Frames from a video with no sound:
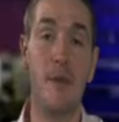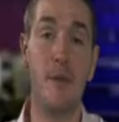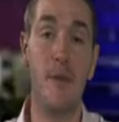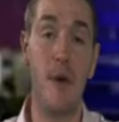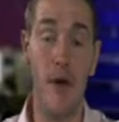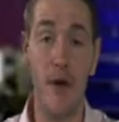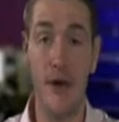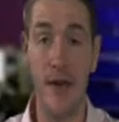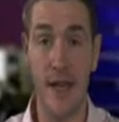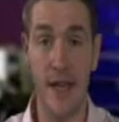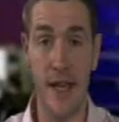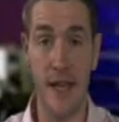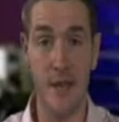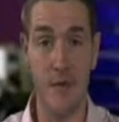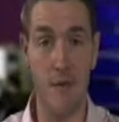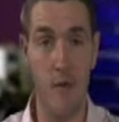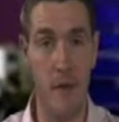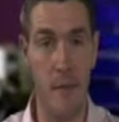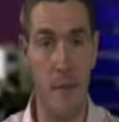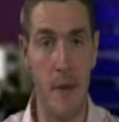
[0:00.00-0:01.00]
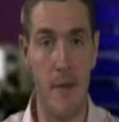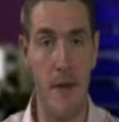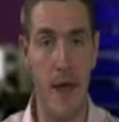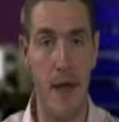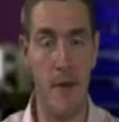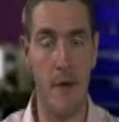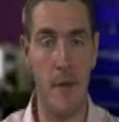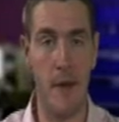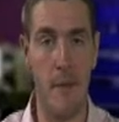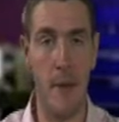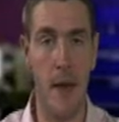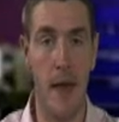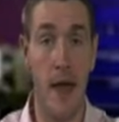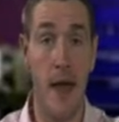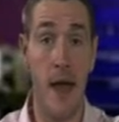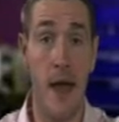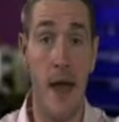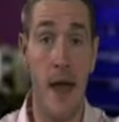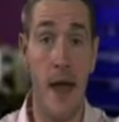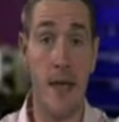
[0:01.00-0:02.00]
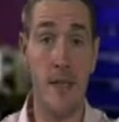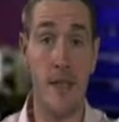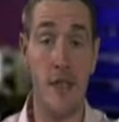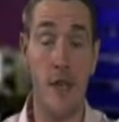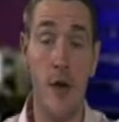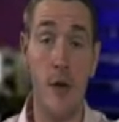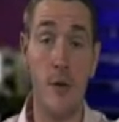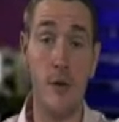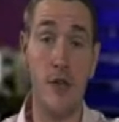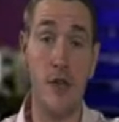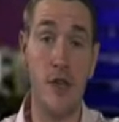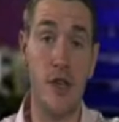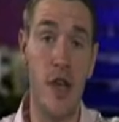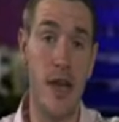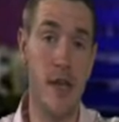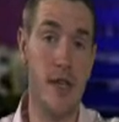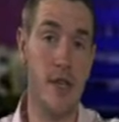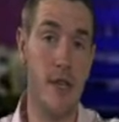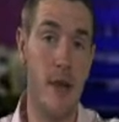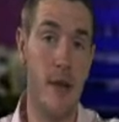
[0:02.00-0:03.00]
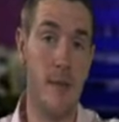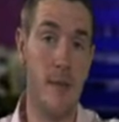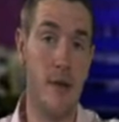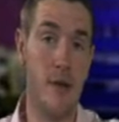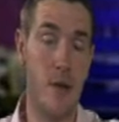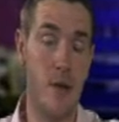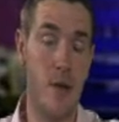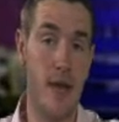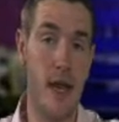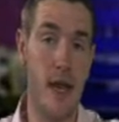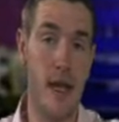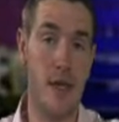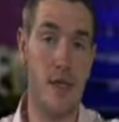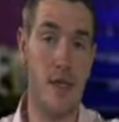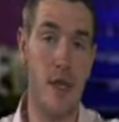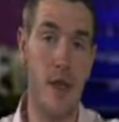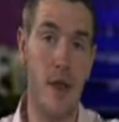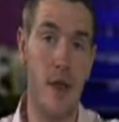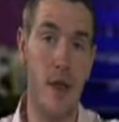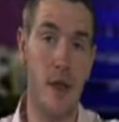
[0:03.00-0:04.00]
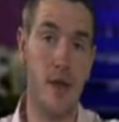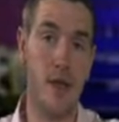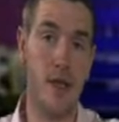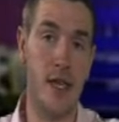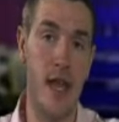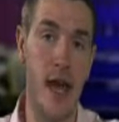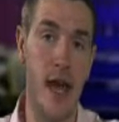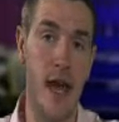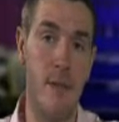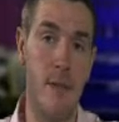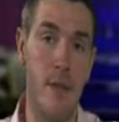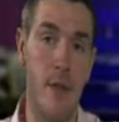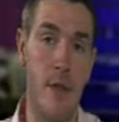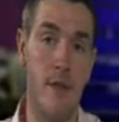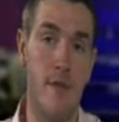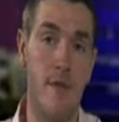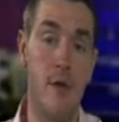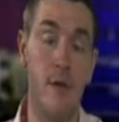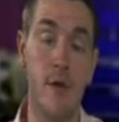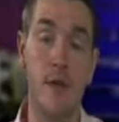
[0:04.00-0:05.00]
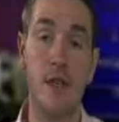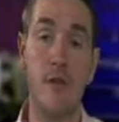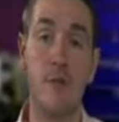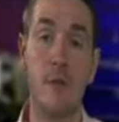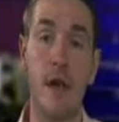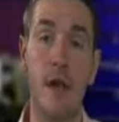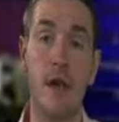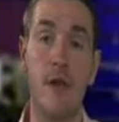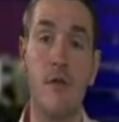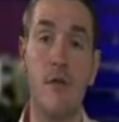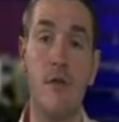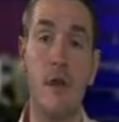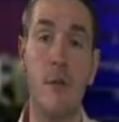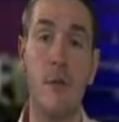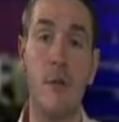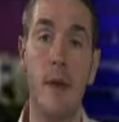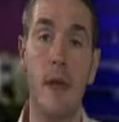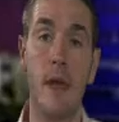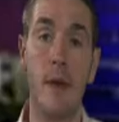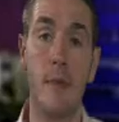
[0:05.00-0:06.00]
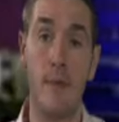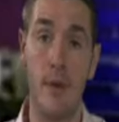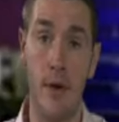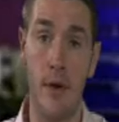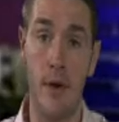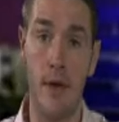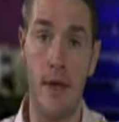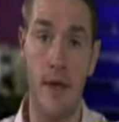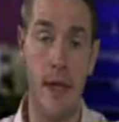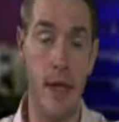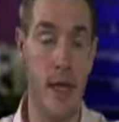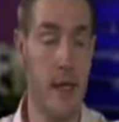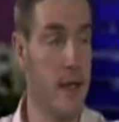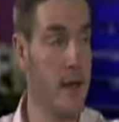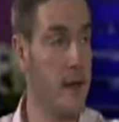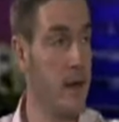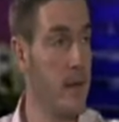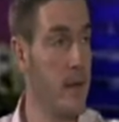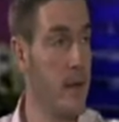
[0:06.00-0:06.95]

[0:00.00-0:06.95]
to Brian Dick's Rugby Roundup. As the title suggests, I'm joined in our studios today by the voice of Midlands Rugby, Brian Dick.